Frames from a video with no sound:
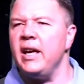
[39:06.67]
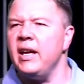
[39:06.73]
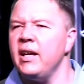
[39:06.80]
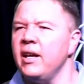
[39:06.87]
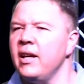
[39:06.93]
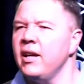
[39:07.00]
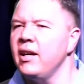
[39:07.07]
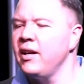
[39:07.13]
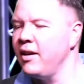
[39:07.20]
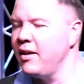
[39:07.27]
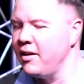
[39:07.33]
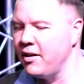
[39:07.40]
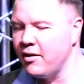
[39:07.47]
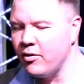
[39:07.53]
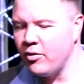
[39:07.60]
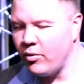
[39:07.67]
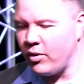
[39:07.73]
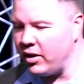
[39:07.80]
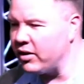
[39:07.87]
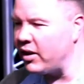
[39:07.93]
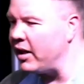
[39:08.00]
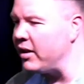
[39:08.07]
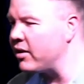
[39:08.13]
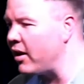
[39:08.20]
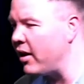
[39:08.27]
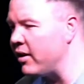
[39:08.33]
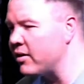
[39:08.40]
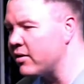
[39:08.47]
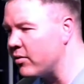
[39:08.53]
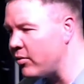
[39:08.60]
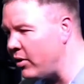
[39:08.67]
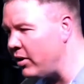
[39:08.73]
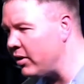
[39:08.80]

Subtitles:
Hey, well done, guys.